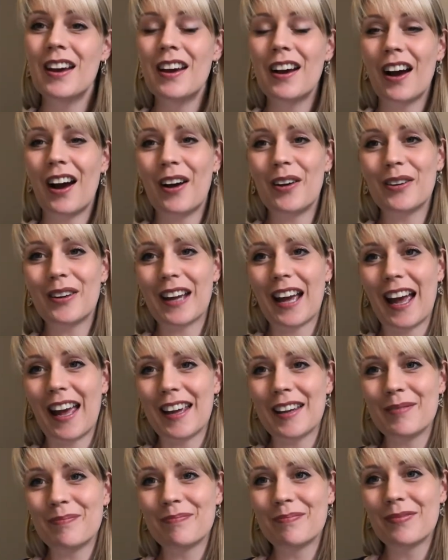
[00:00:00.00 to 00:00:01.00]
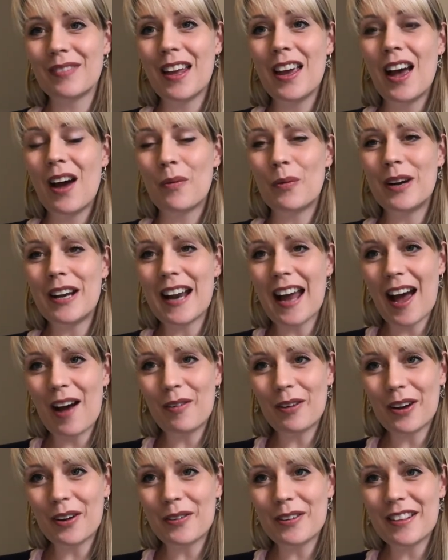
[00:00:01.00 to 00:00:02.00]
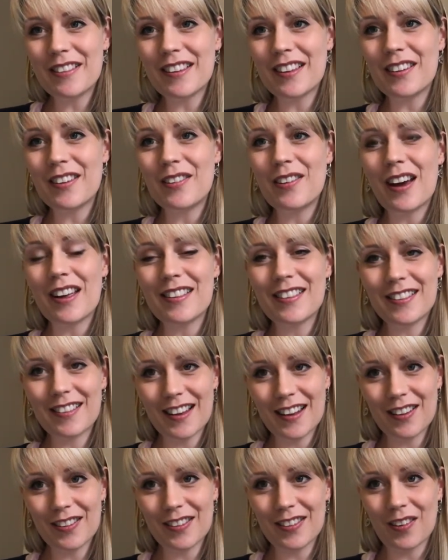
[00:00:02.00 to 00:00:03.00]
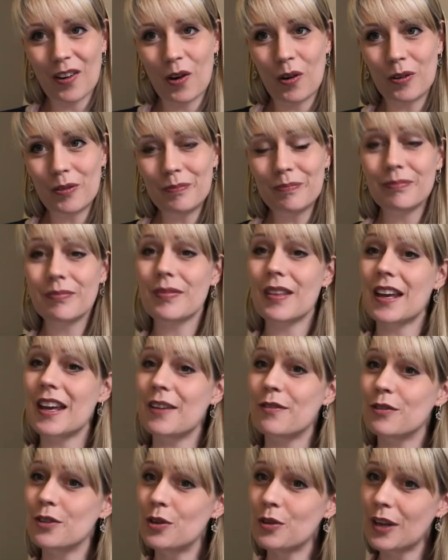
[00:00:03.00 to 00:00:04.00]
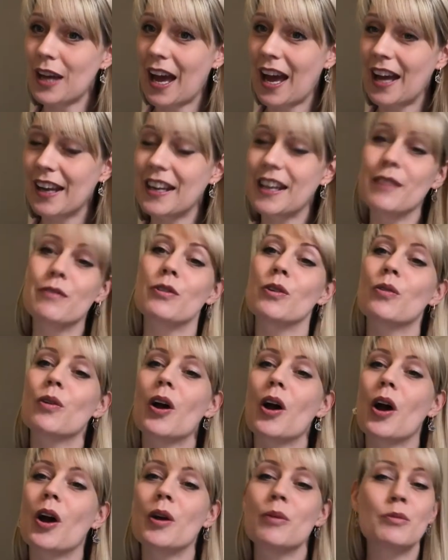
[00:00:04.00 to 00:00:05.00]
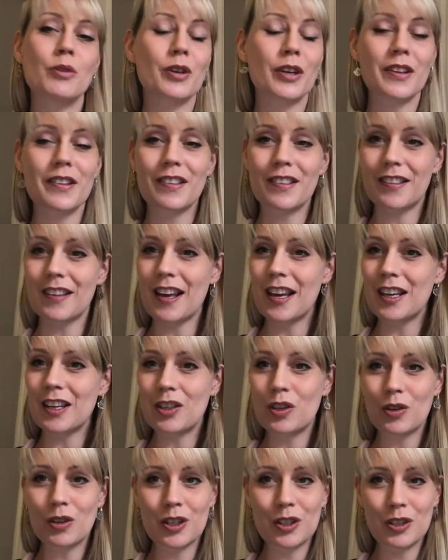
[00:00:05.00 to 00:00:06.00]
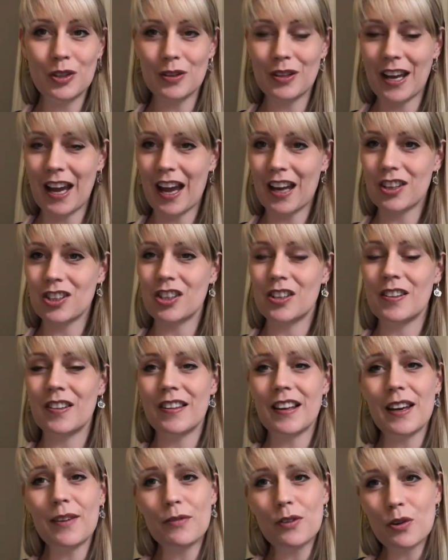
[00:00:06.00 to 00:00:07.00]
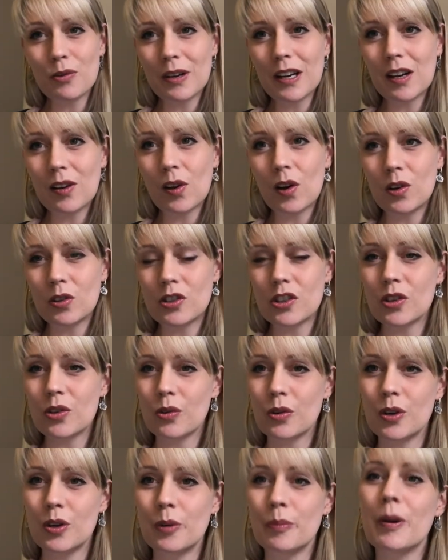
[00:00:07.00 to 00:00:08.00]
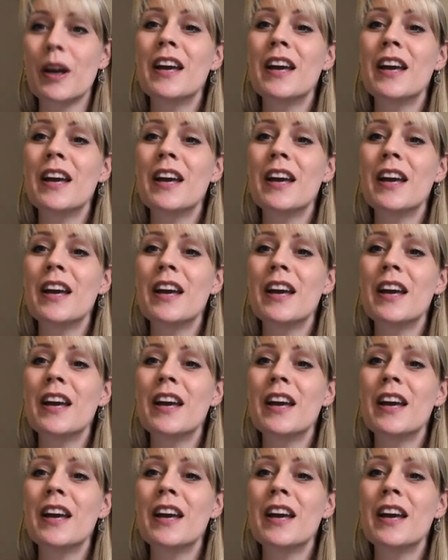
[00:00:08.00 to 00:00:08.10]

Okay, we're now going to sing a song. If you can, if you're at home, you can sing, you can do the actions. If you're in a larger group,